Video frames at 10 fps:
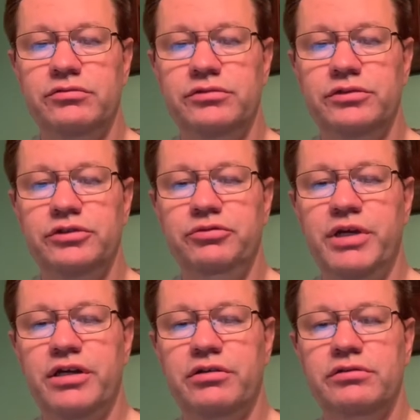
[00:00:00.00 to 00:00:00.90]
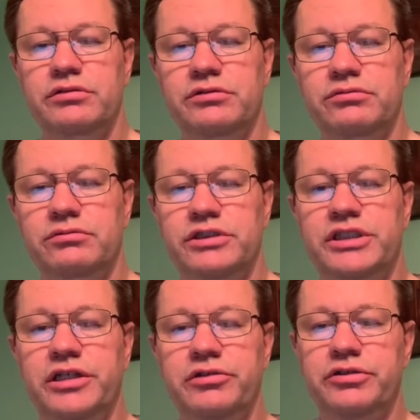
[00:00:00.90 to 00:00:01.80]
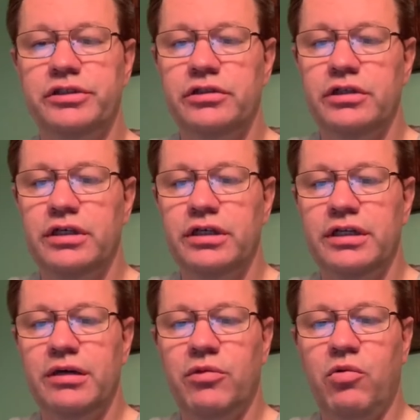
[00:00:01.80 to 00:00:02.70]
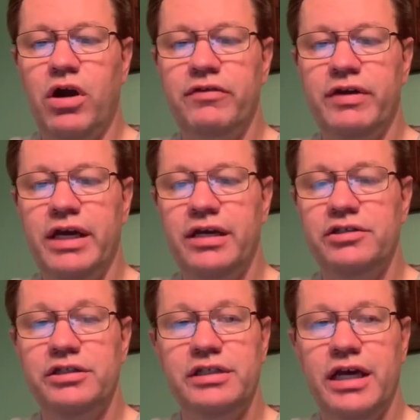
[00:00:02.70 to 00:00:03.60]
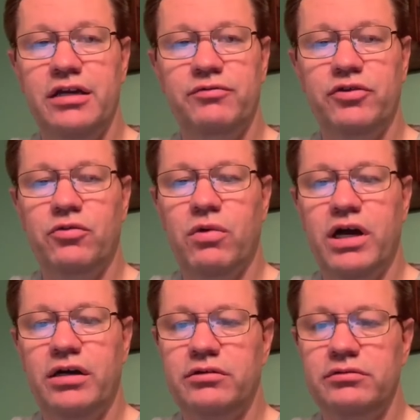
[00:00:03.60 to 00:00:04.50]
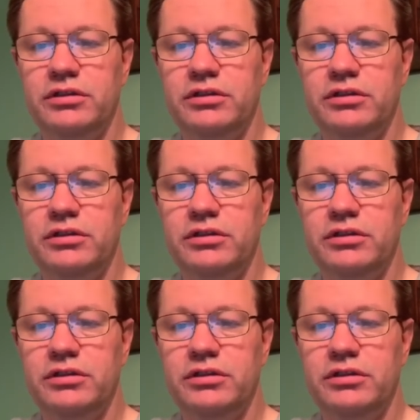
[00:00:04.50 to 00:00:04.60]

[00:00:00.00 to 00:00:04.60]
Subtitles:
numeric stickers that my wife had. She's had them for a while.